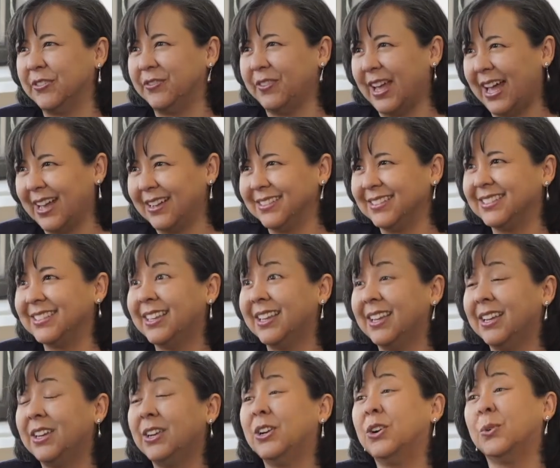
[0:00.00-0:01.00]
effect
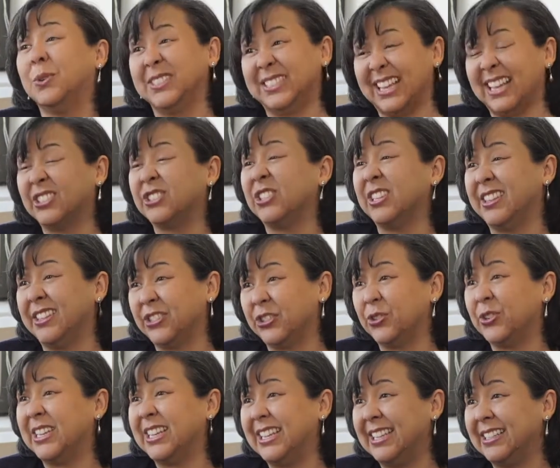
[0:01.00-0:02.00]
was actually the
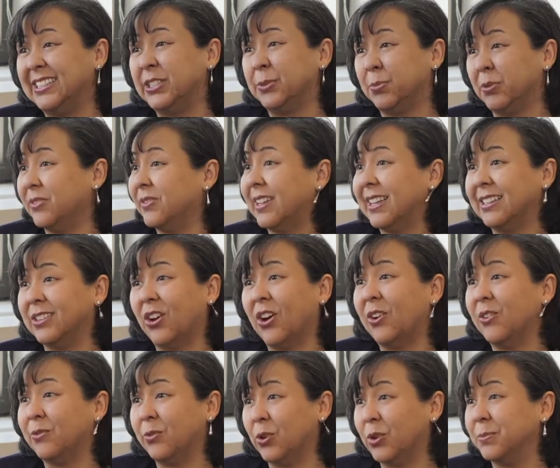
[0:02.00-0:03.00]
treaty to prevent
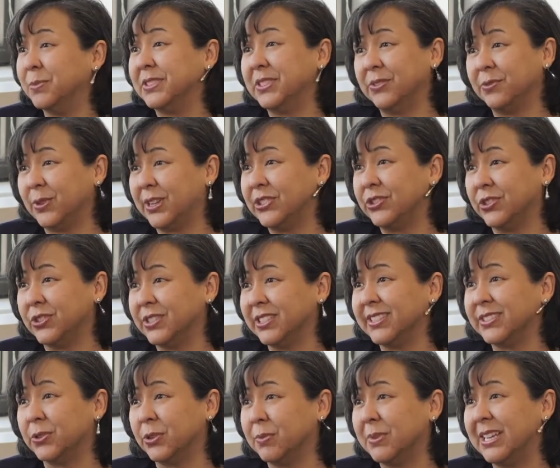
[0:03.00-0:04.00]
all forms of racial
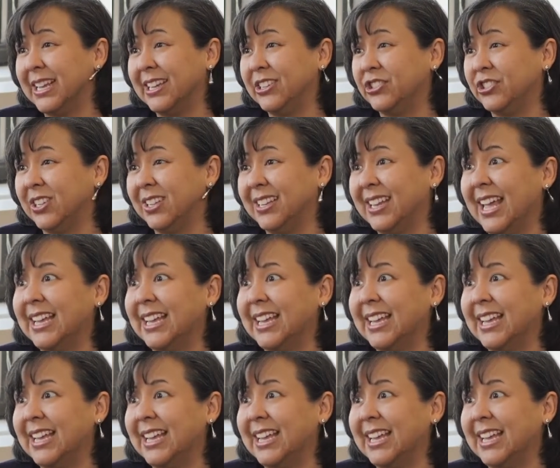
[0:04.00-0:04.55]
discrimination.